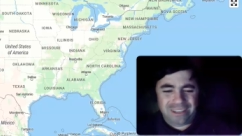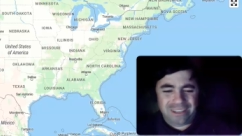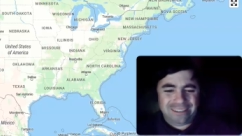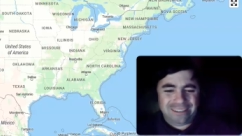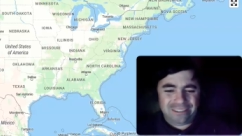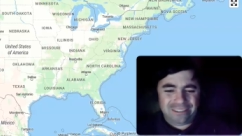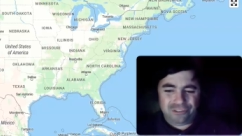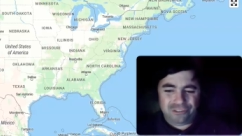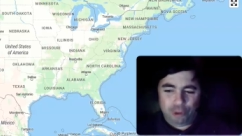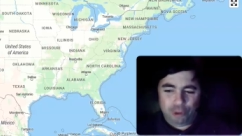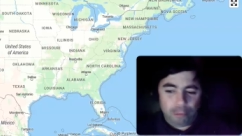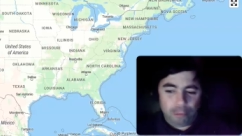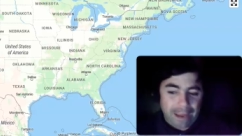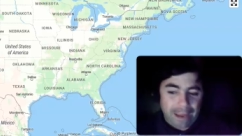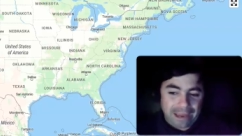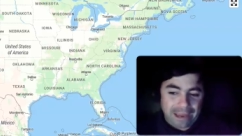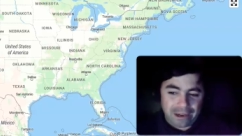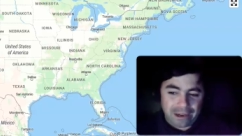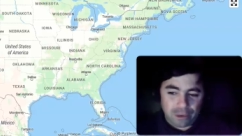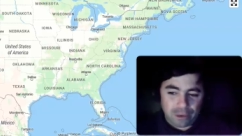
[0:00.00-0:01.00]
It's still
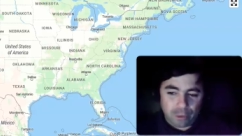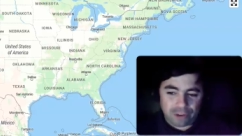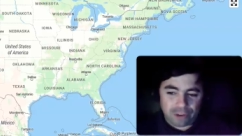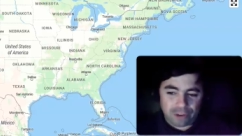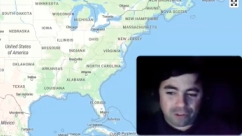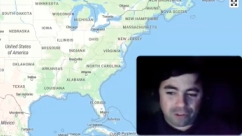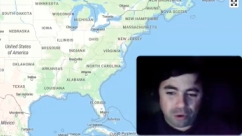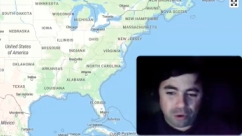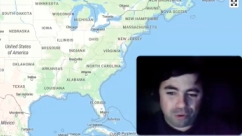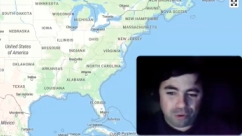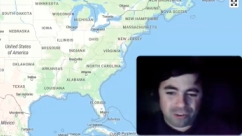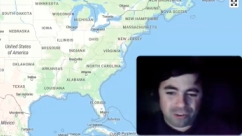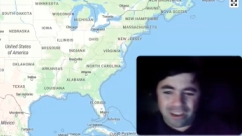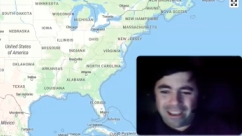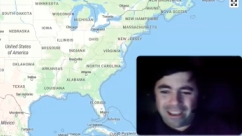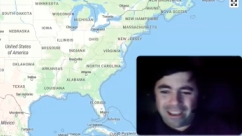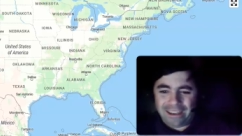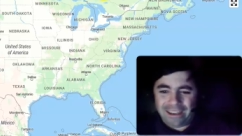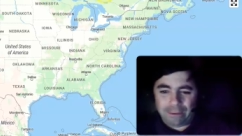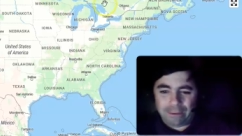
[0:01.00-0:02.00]
bad on the West Coast,
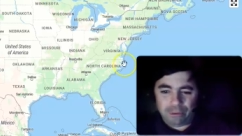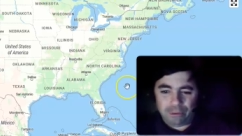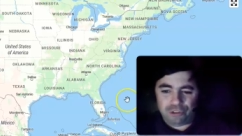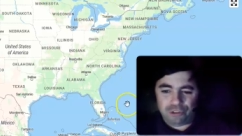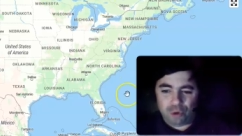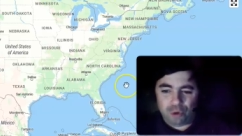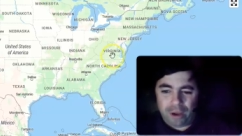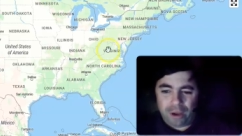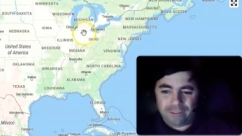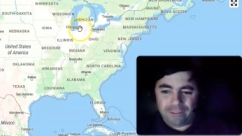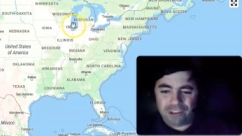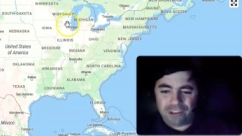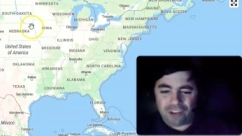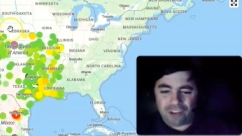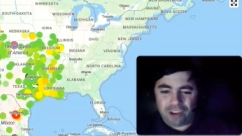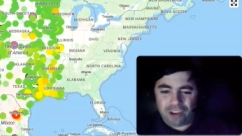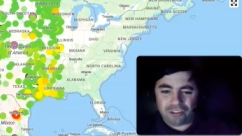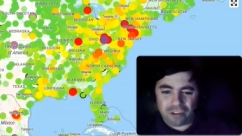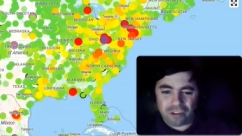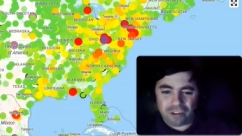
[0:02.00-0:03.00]
and then we still have these
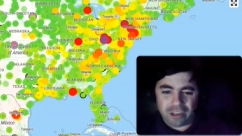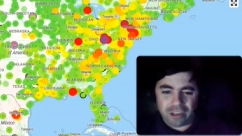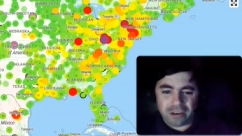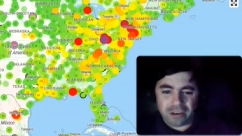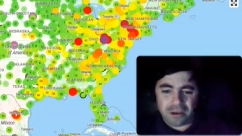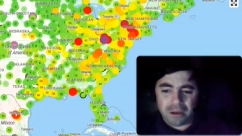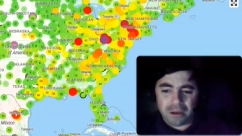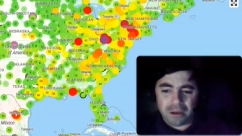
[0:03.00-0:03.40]
isolated